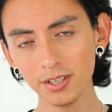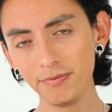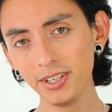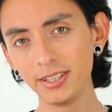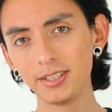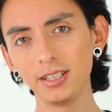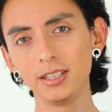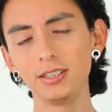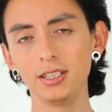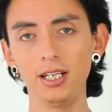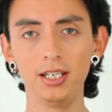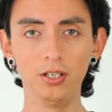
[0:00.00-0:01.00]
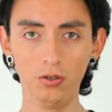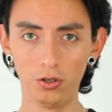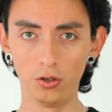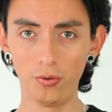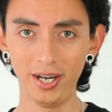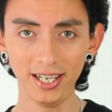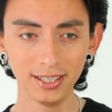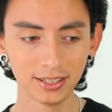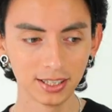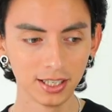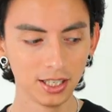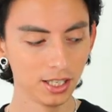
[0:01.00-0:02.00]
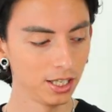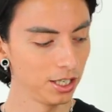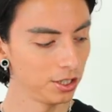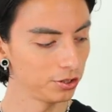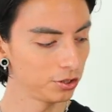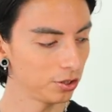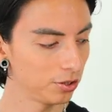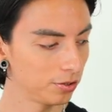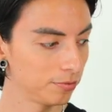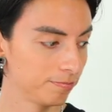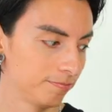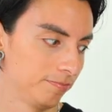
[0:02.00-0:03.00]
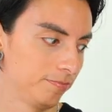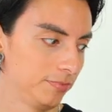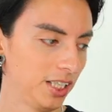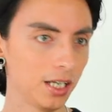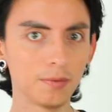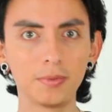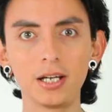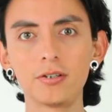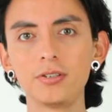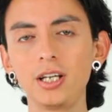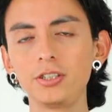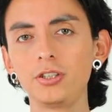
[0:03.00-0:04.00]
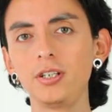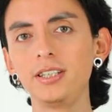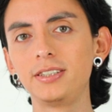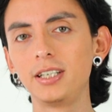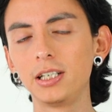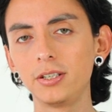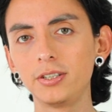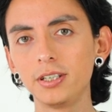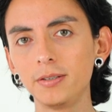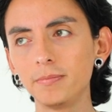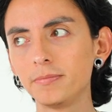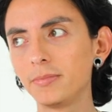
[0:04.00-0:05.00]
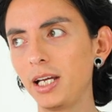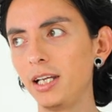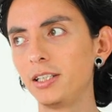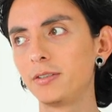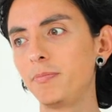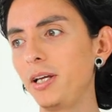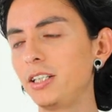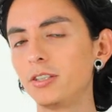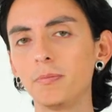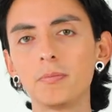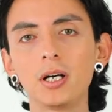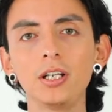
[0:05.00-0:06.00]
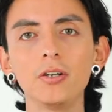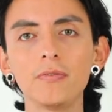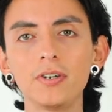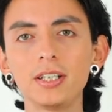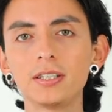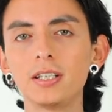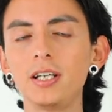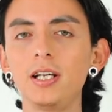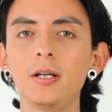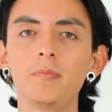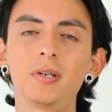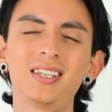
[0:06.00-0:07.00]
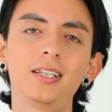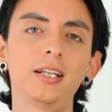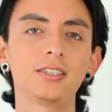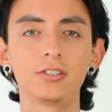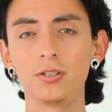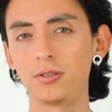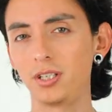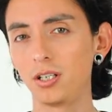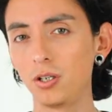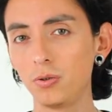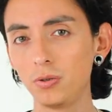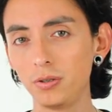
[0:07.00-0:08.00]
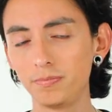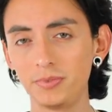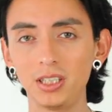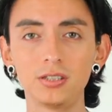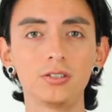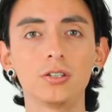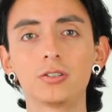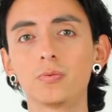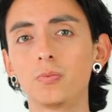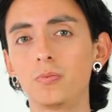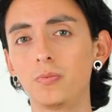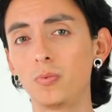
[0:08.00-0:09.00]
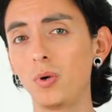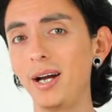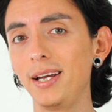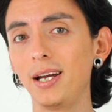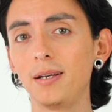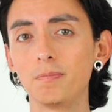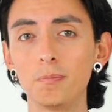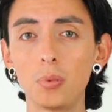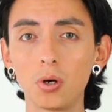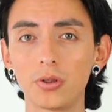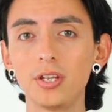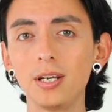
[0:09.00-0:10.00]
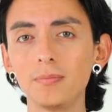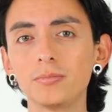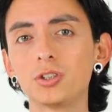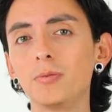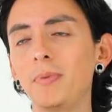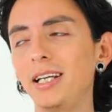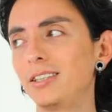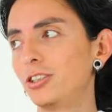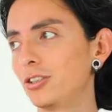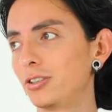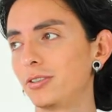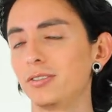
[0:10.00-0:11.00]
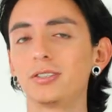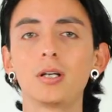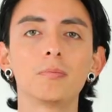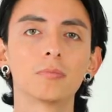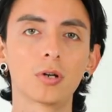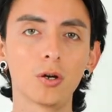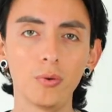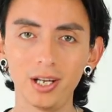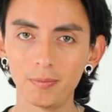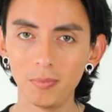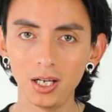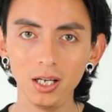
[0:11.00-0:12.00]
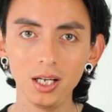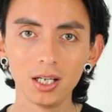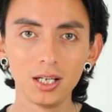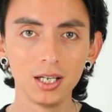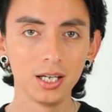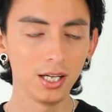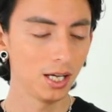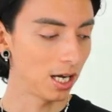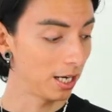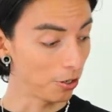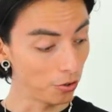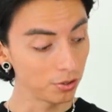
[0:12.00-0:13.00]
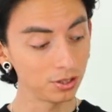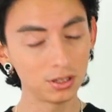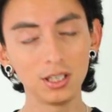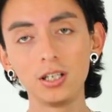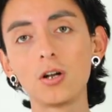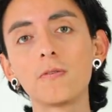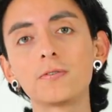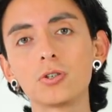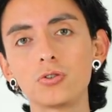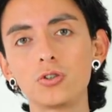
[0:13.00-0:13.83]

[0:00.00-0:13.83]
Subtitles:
Vinted and on Grailed. So yeah, I could actually sell them and make some money of it, but that's not the goal. That's not why I bought them, to make just some quick money. I honestly love the